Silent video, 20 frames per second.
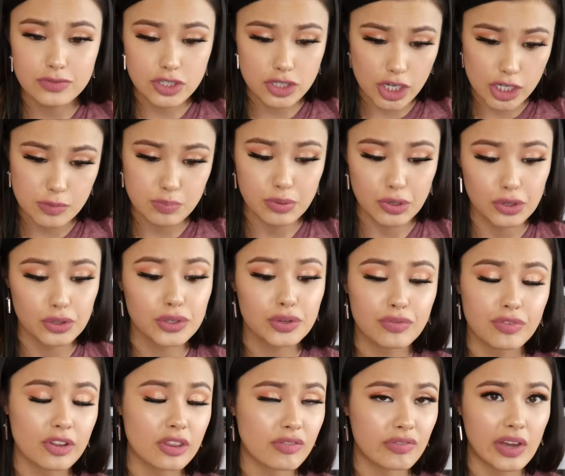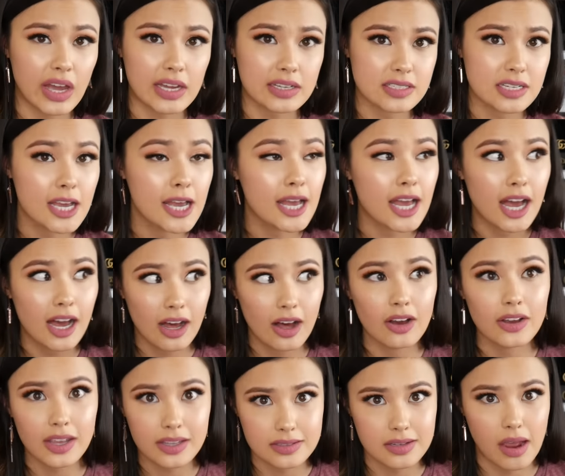just purely for the fact
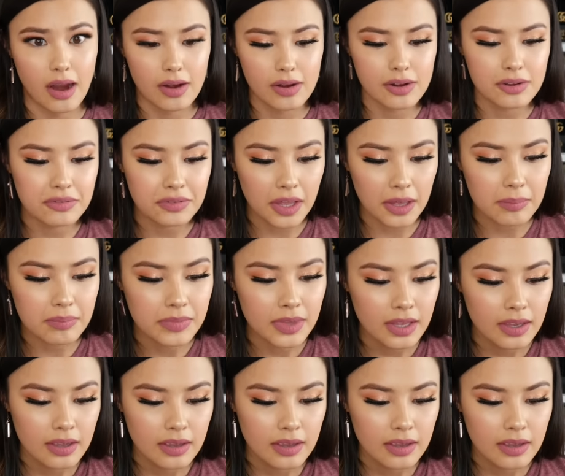I'll get tired of them.